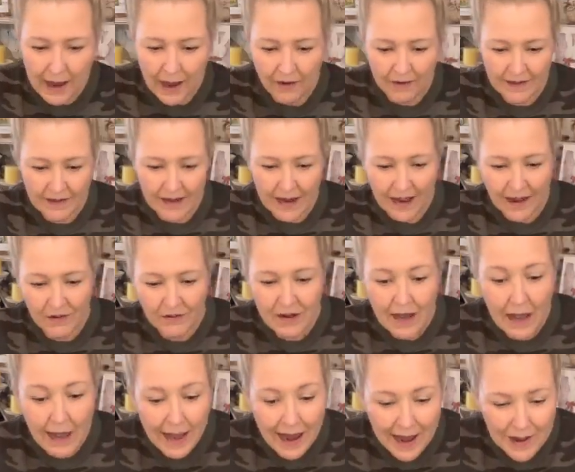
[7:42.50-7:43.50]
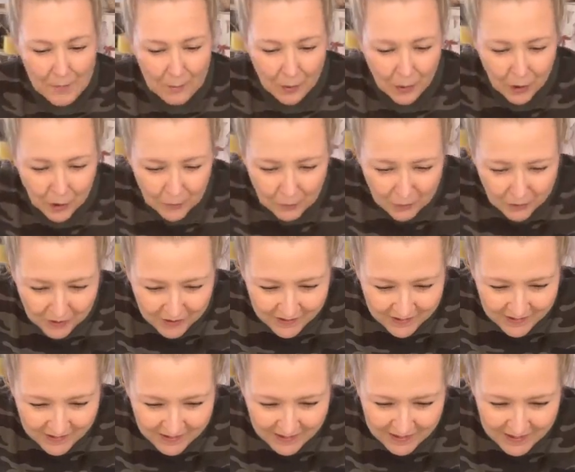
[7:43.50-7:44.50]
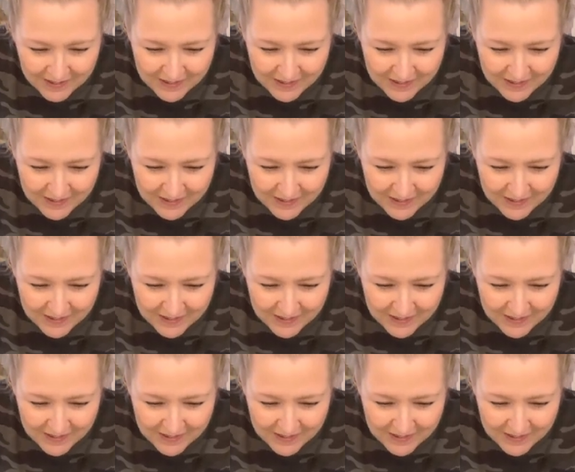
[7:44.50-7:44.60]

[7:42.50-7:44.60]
hi Barbara.